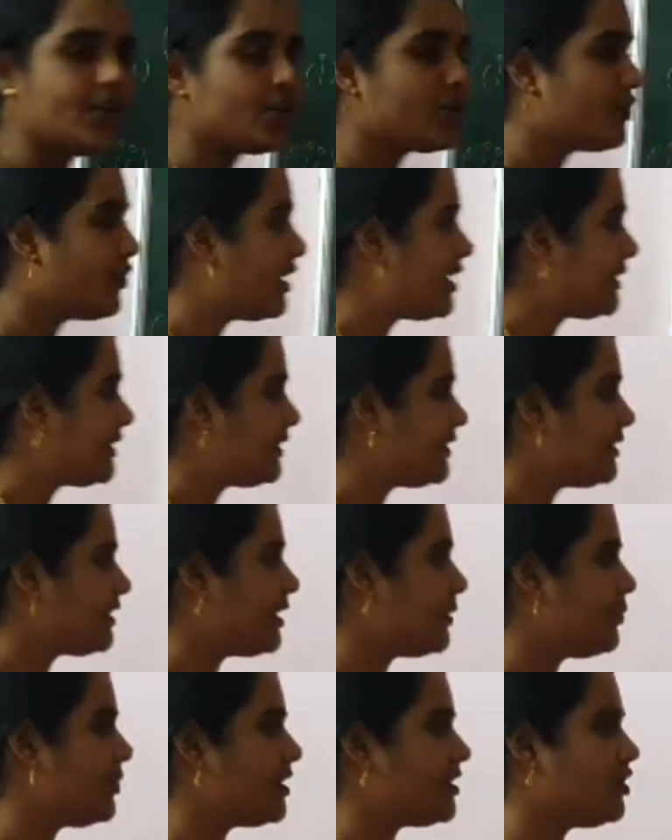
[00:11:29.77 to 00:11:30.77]
So first
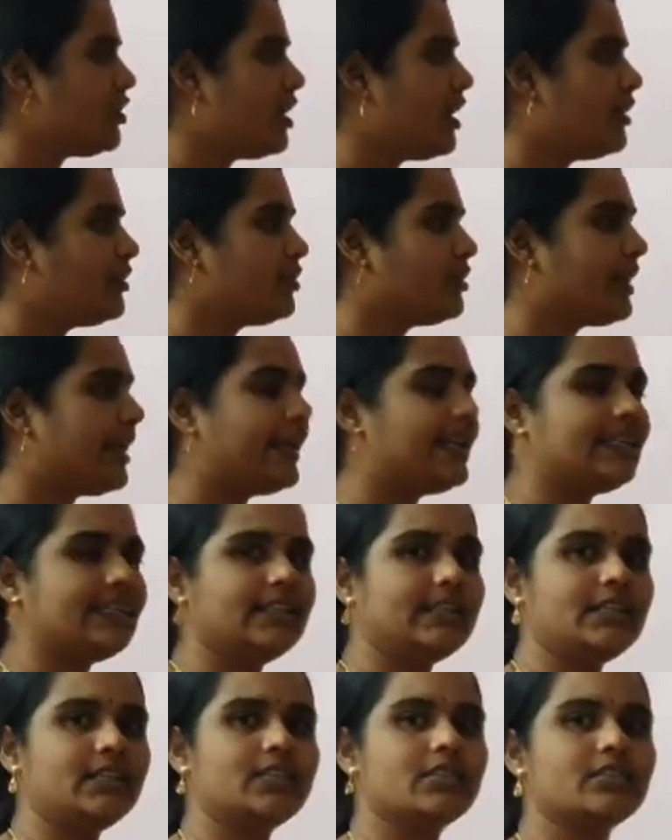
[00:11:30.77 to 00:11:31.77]
step is you have to write
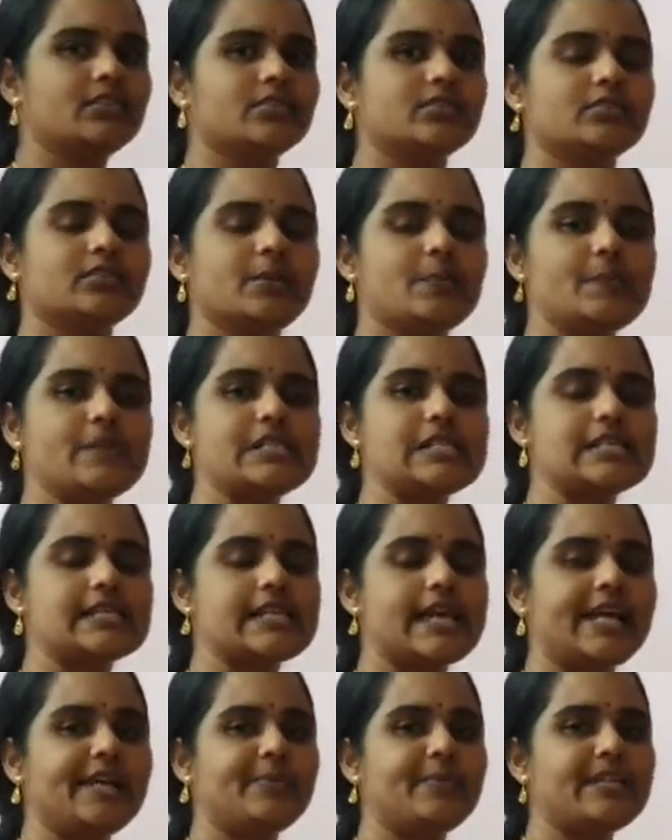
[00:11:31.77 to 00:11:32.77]
the symbols
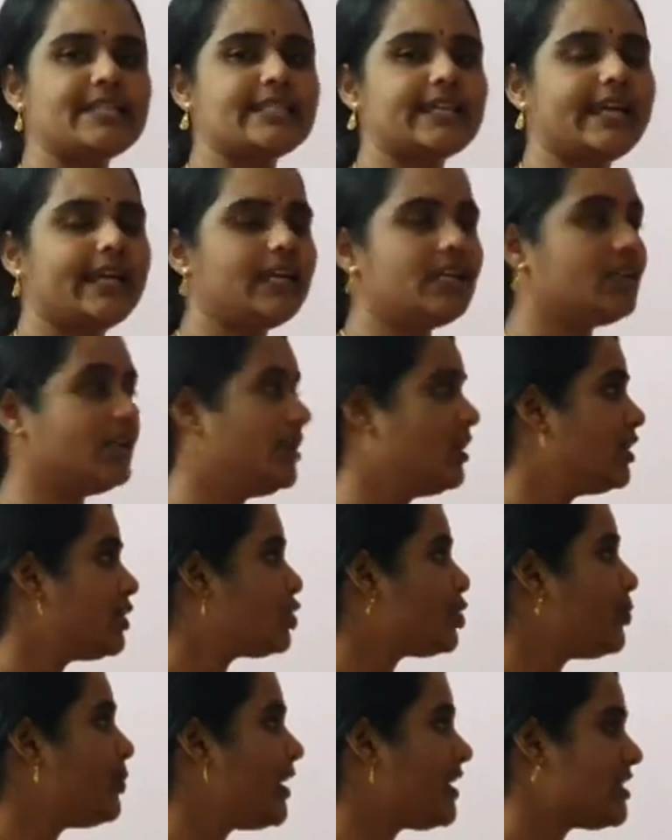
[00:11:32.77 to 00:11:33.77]
side by side.
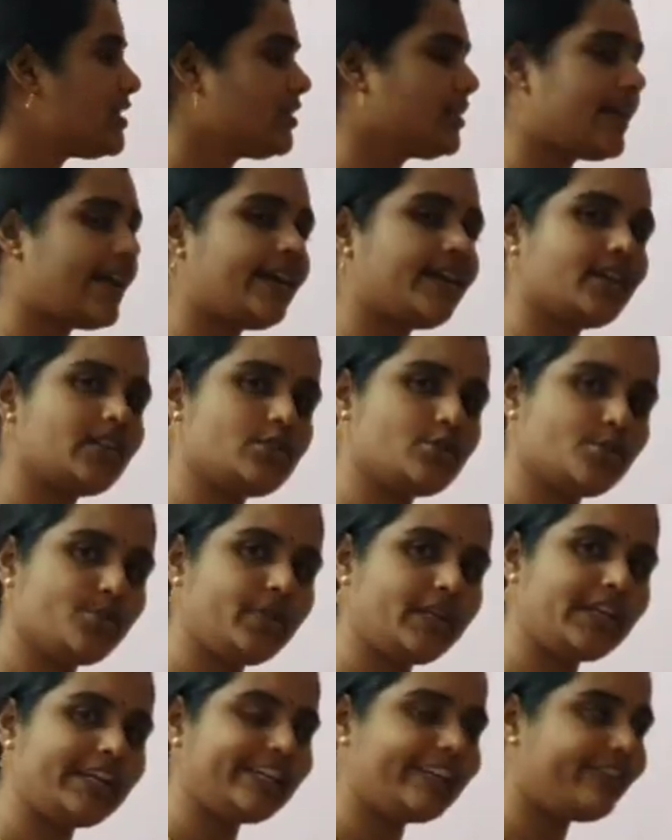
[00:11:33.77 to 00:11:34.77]
So basic radical should
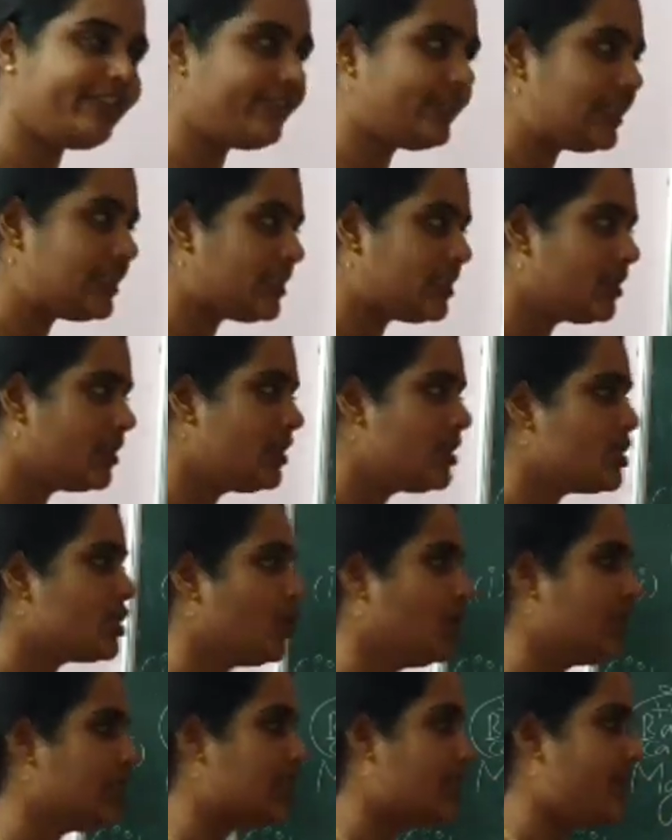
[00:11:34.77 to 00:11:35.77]
be written first.
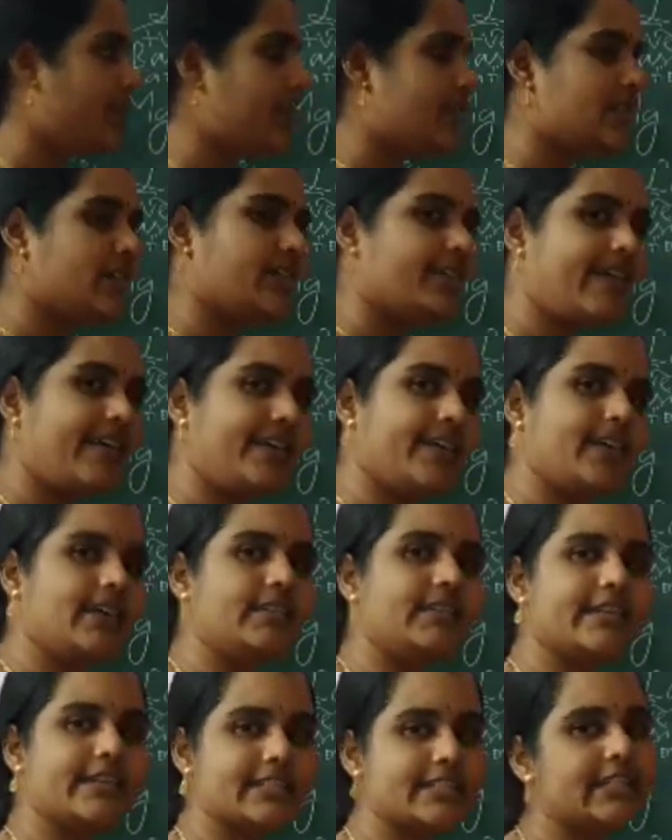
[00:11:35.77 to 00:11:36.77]
So what is the basic
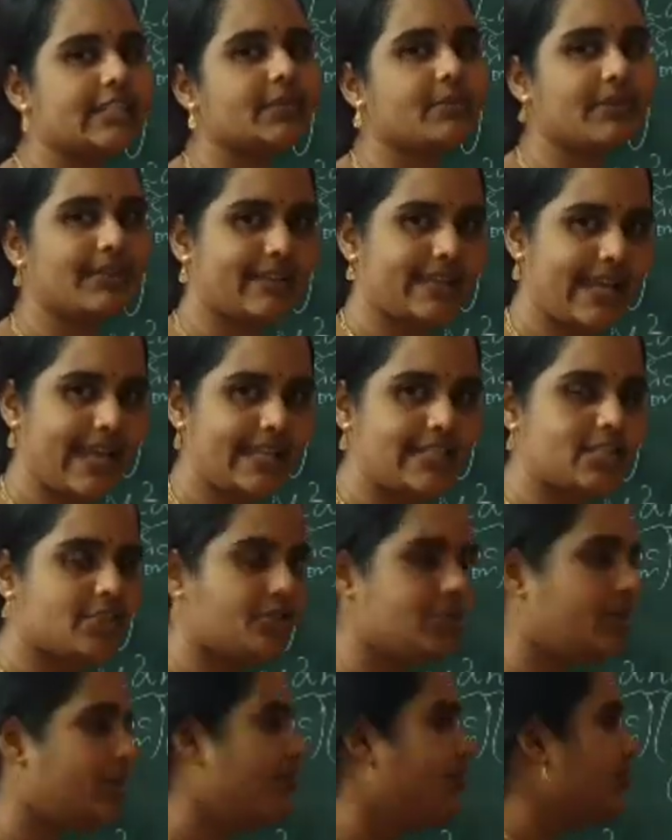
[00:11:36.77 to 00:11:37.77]
radical? That is nothing but
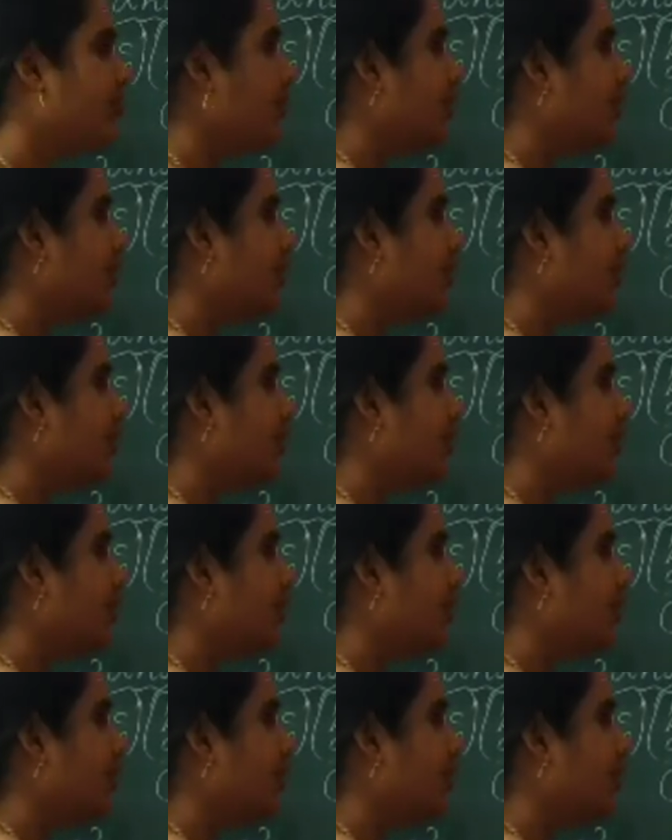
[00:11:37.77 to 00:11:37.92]
calcium.